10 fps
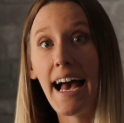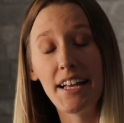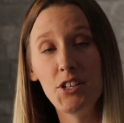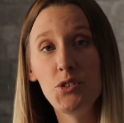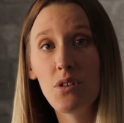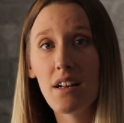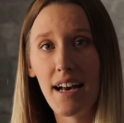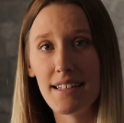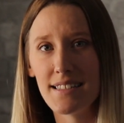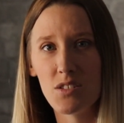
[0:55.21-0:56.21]
and
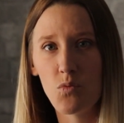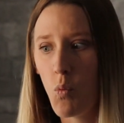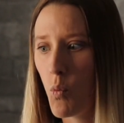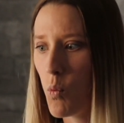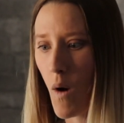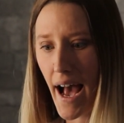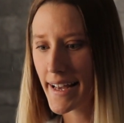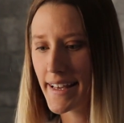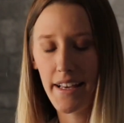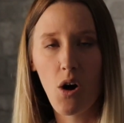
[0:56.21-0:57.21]
utilize this
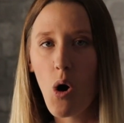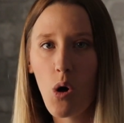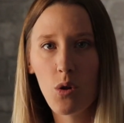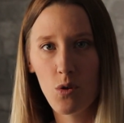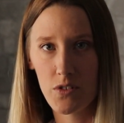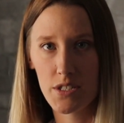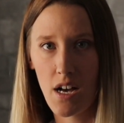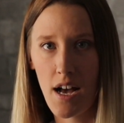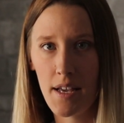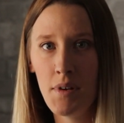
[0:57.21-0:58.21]
wacky all over
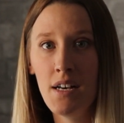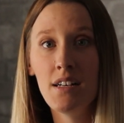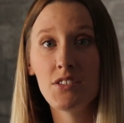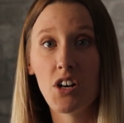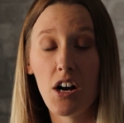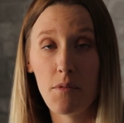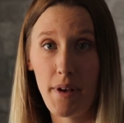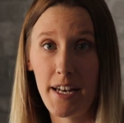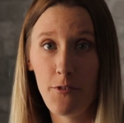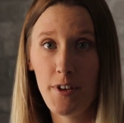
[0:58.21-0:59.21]
time to our
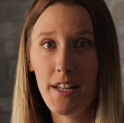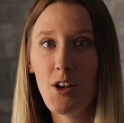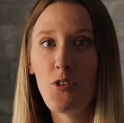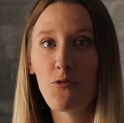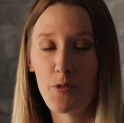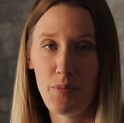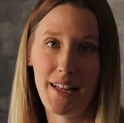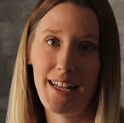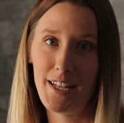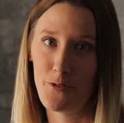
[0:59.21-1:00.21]
benefit for
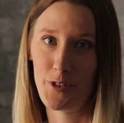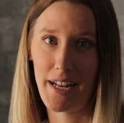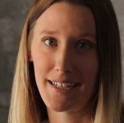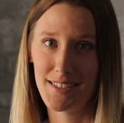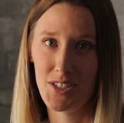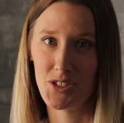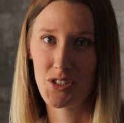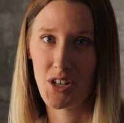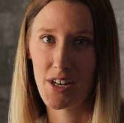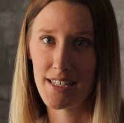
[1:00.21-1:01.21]
planning for next
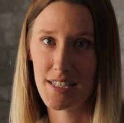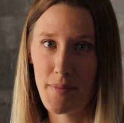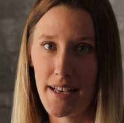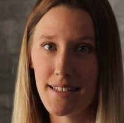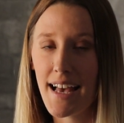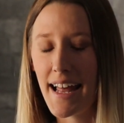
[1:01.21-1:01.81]
year's garden space.